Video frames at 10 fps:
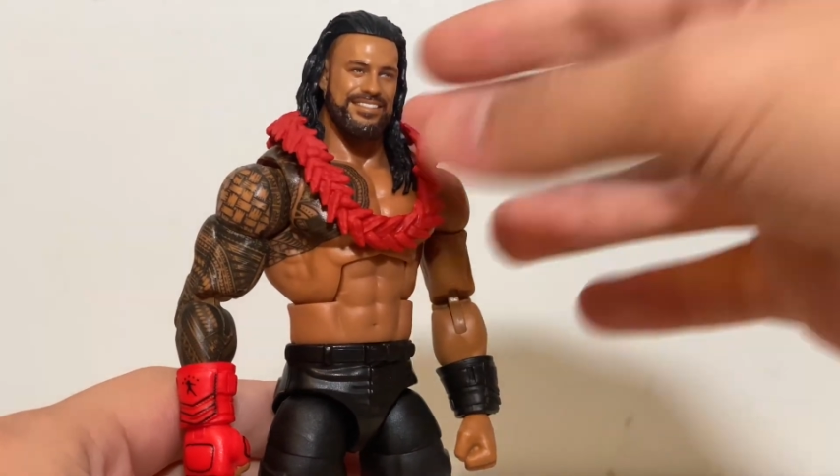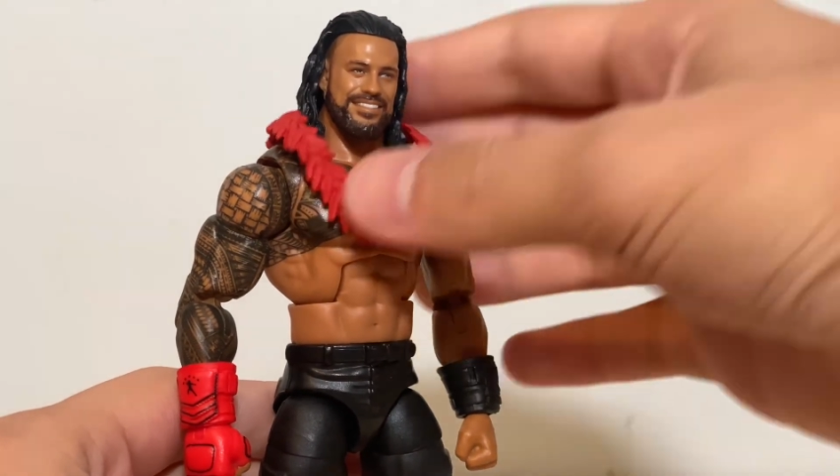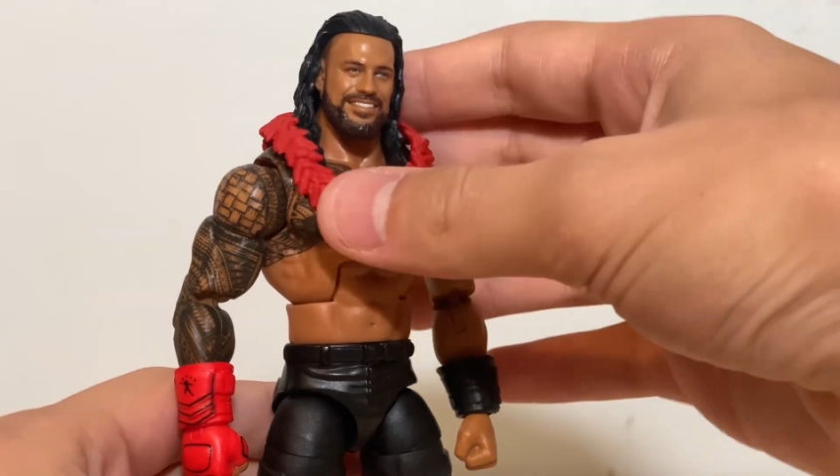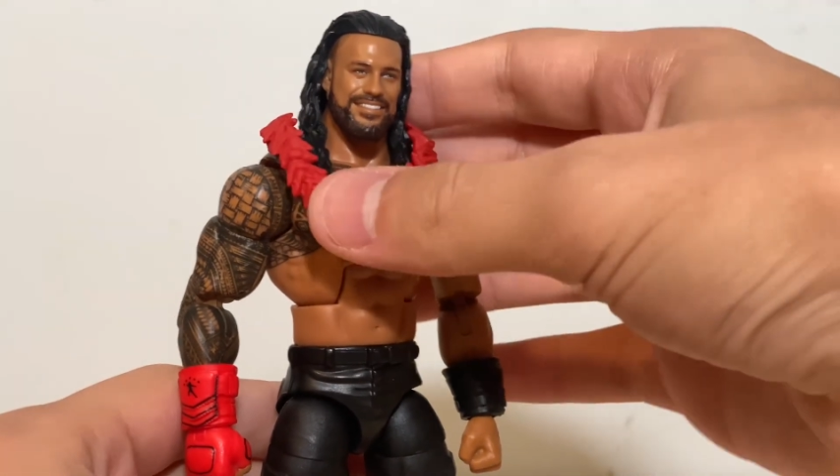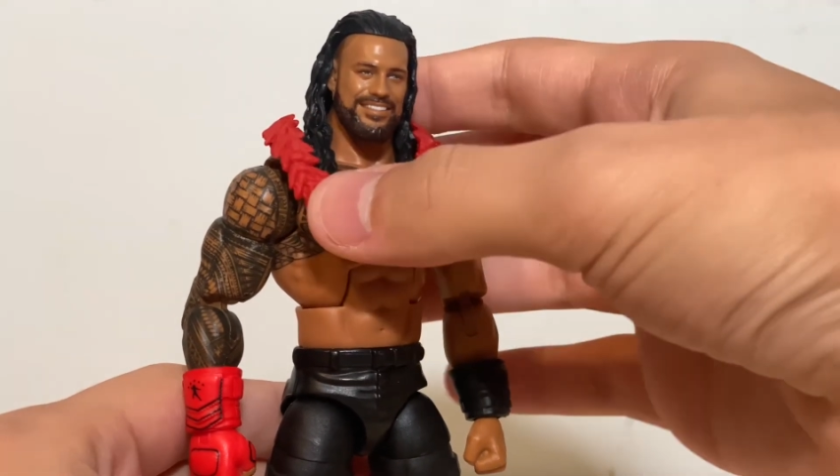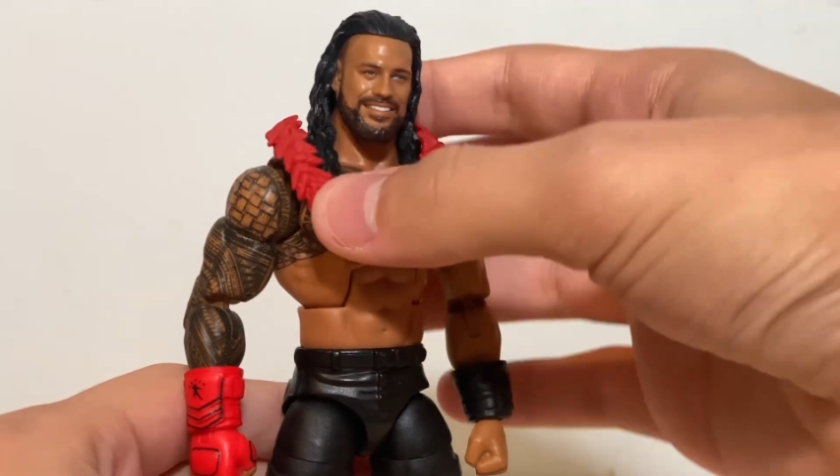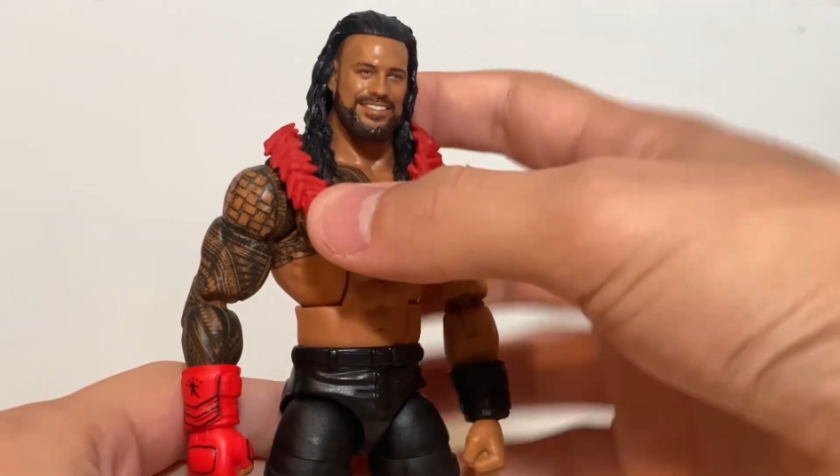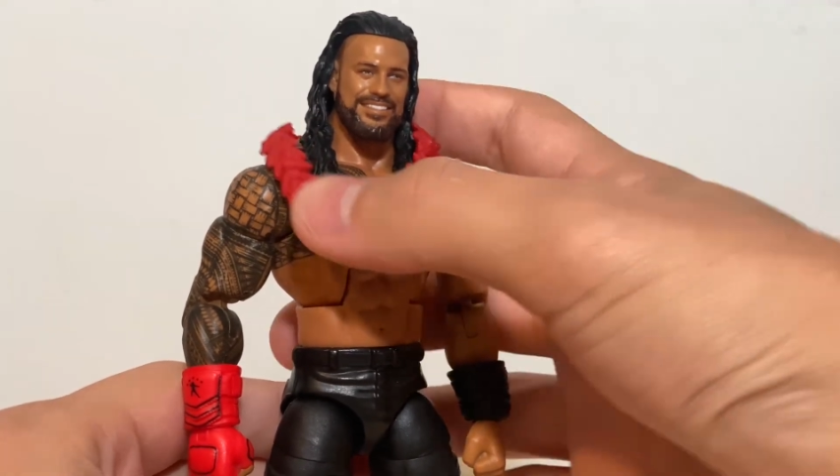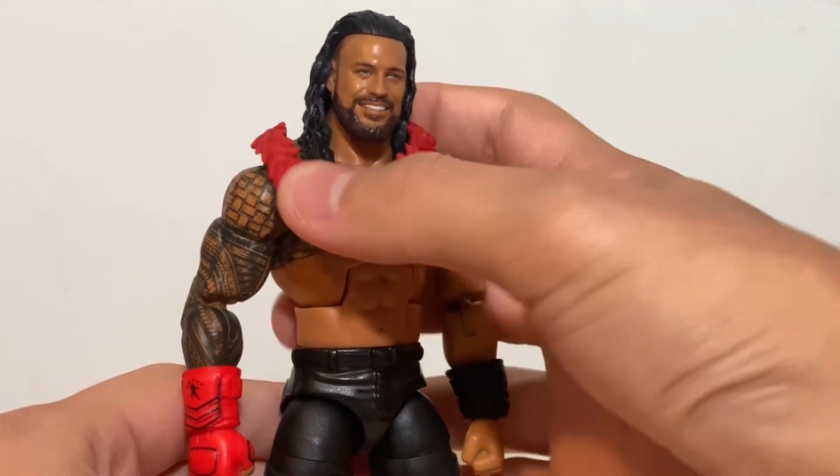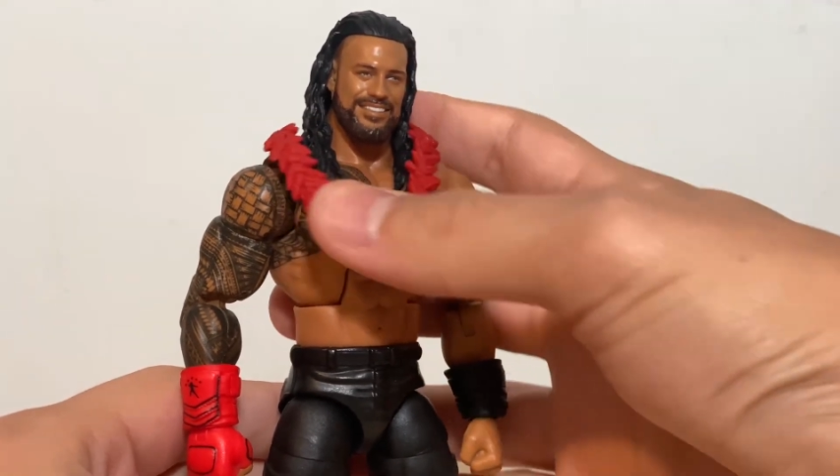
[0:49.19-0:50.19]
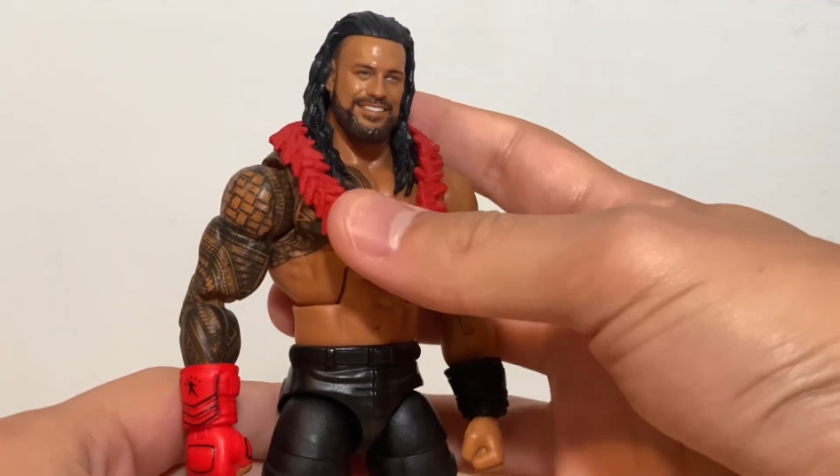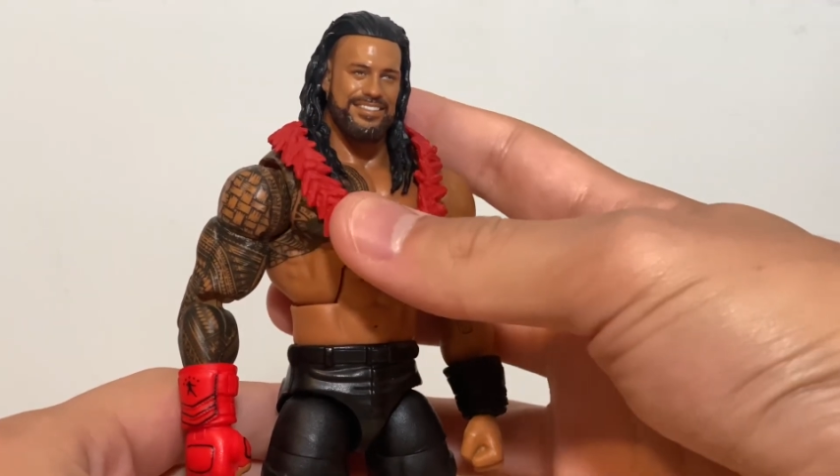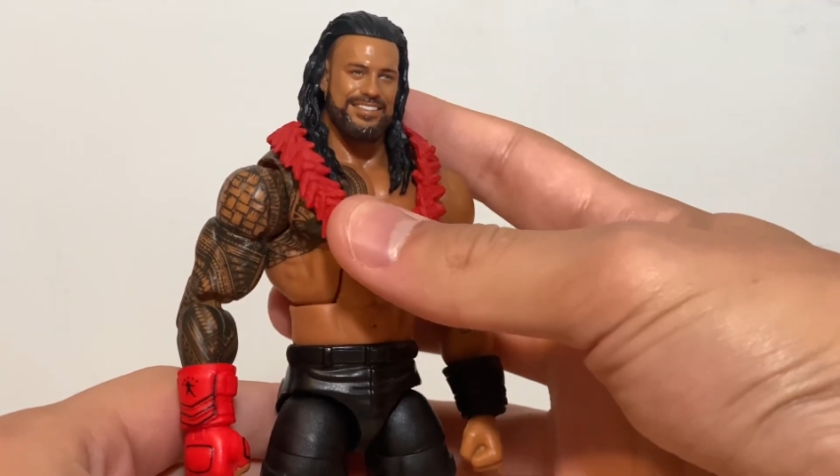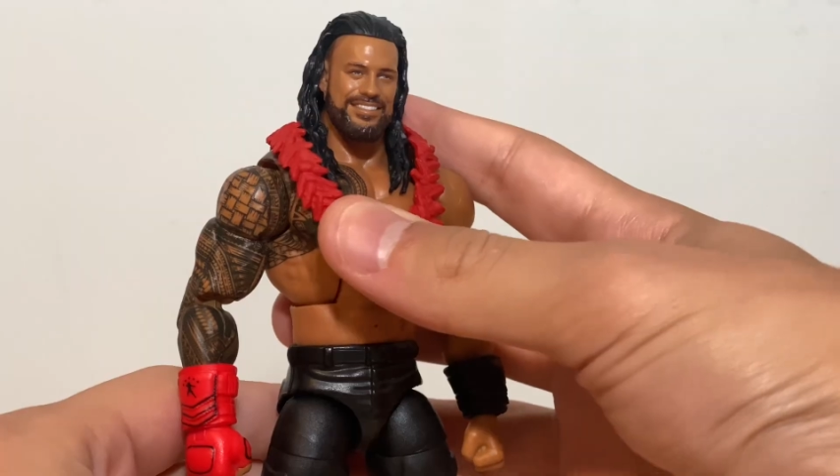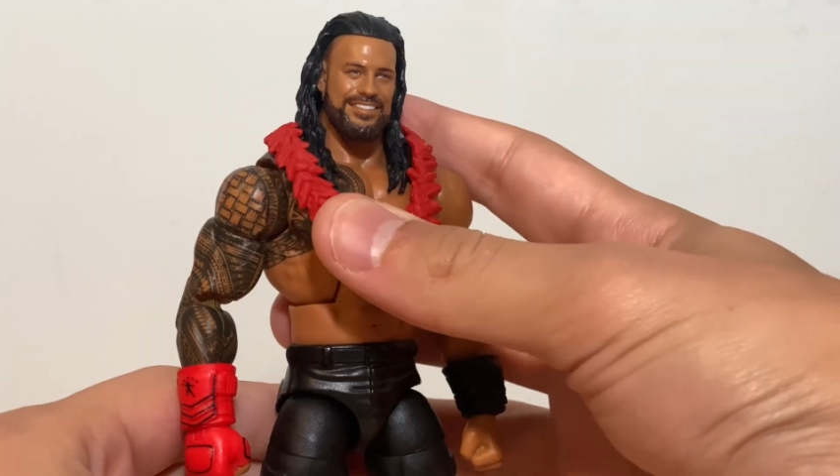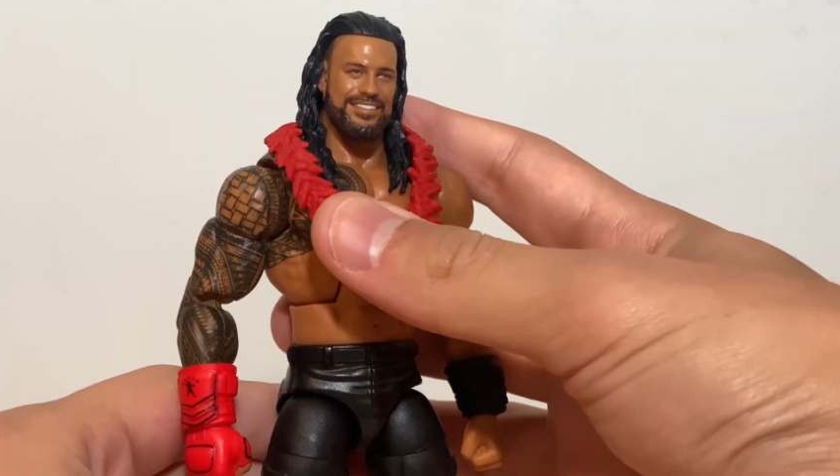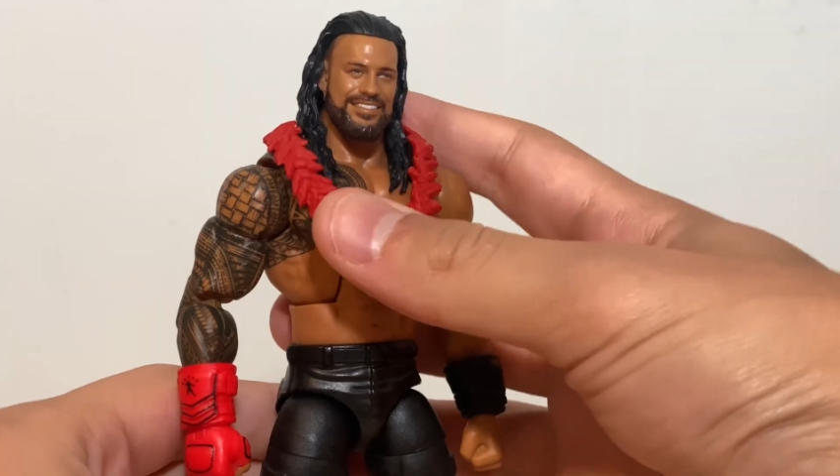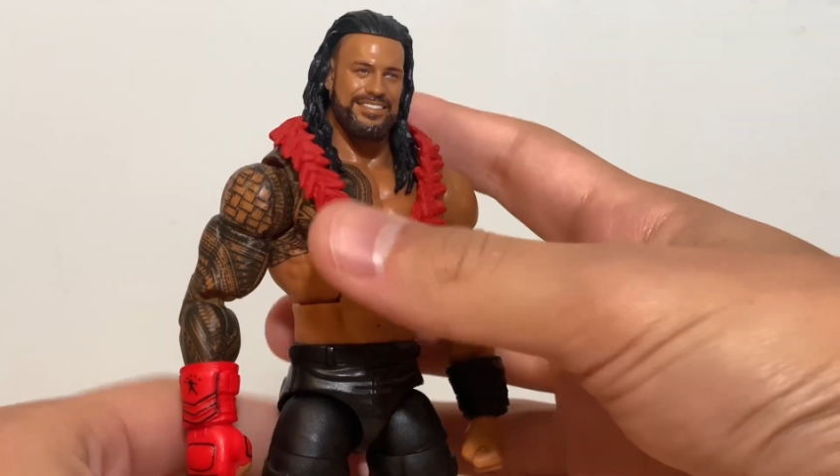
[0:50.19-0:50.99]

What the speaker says: because it's a smiling Roman,